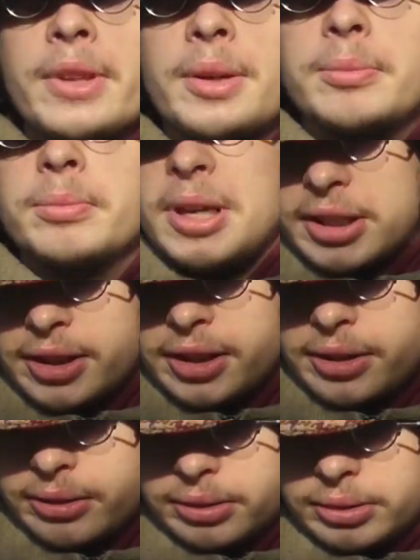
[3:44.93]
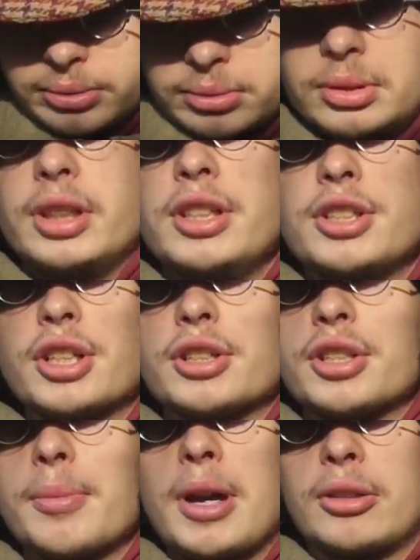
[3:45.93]
making
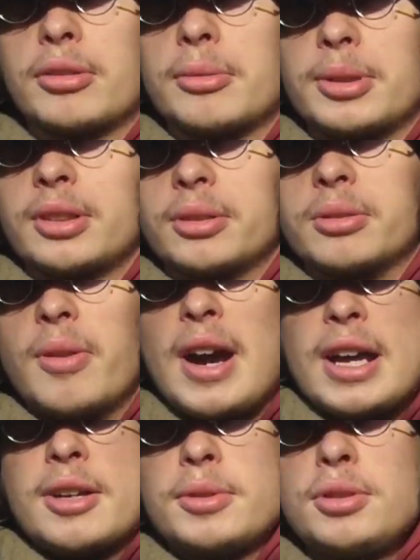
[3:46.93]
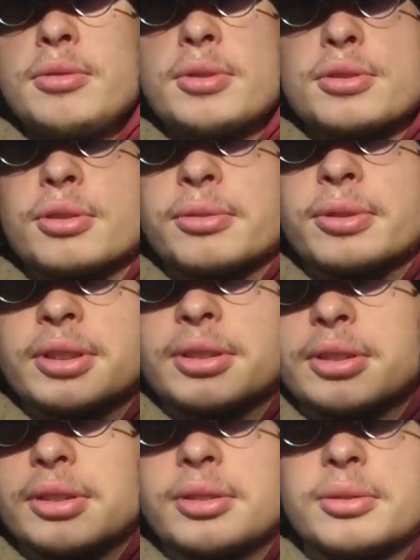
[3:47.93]
research about them, and why are we doing this sort of
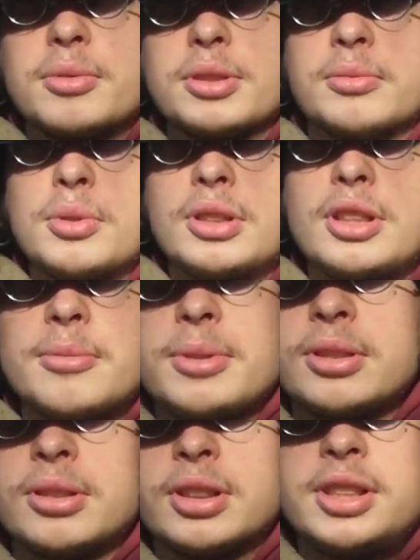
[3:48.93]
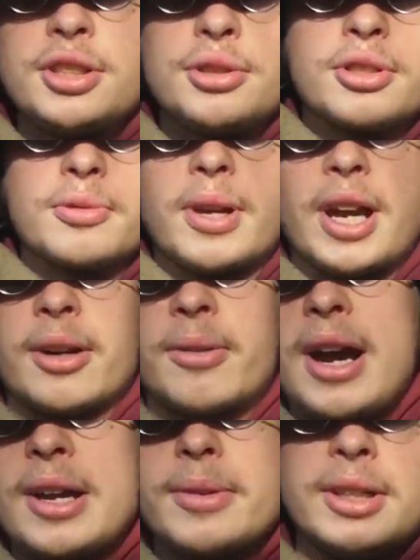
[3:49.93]
things? What terrible creatures we are,
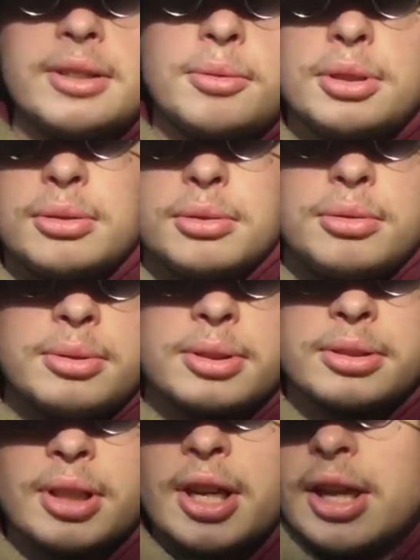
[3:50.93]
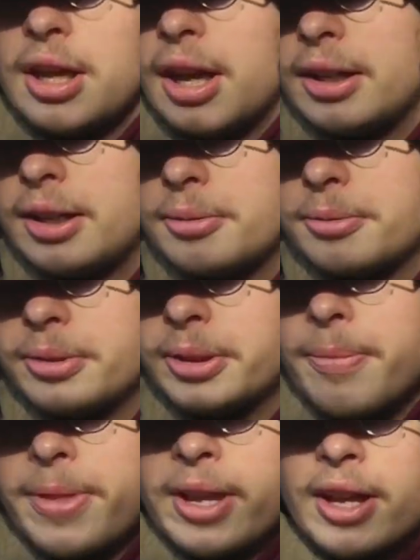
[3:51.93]
why we want to do this, and everything.
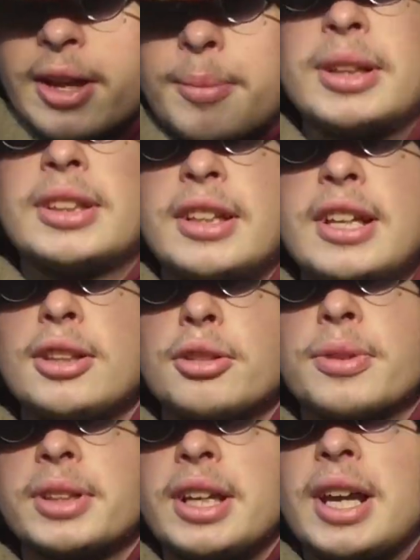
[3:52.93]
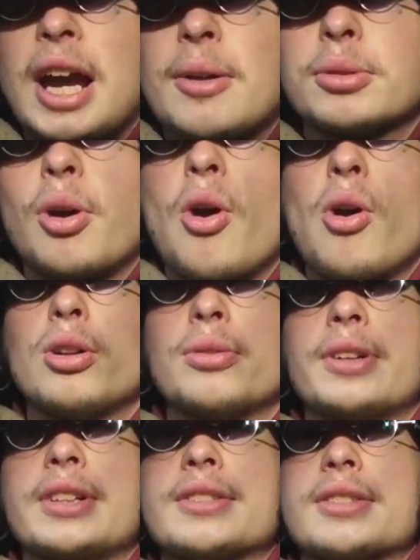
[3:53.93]
But in the end of the day, I would
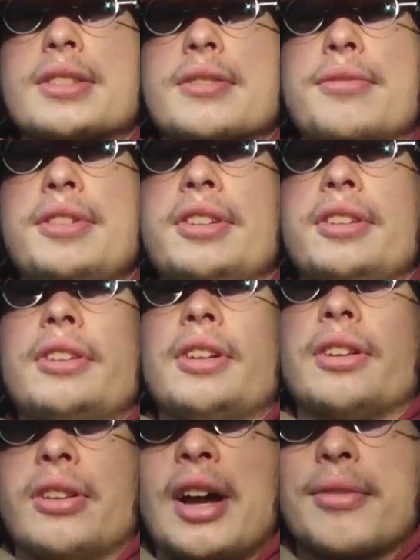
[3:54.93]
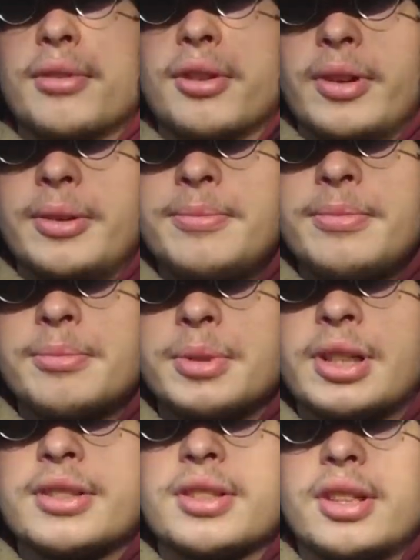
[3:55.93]
always feel love for them,
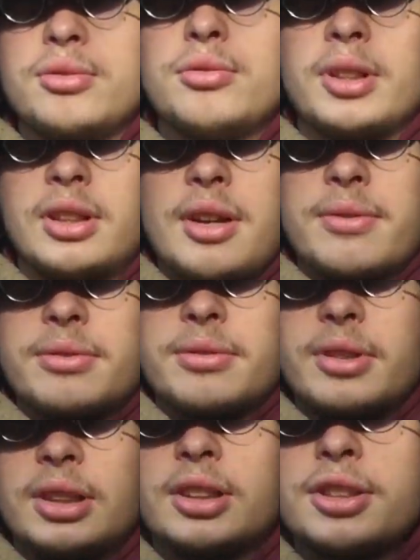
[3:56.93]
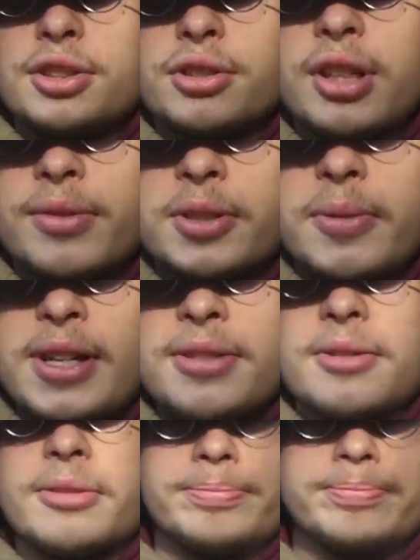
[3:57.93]
because I knew that love, unconditional love, is the answer.